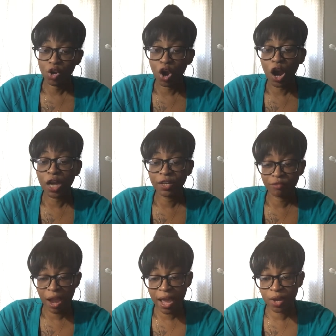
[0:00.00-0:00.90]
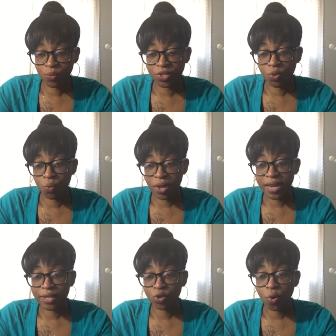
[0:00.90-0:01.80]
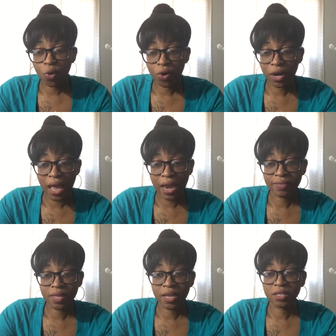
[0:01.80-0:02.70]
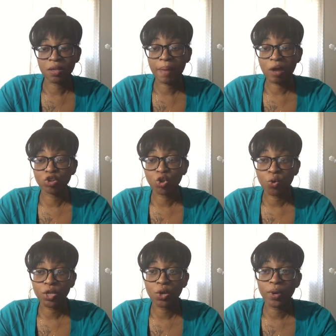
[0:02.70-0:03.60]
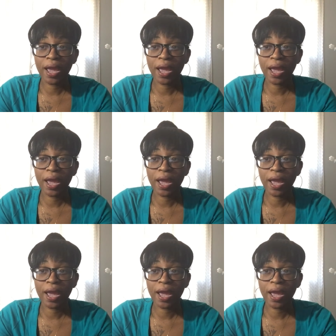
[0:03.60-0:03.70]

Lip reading: Karlie Redd was the one that told her a lot of things about Tokyo,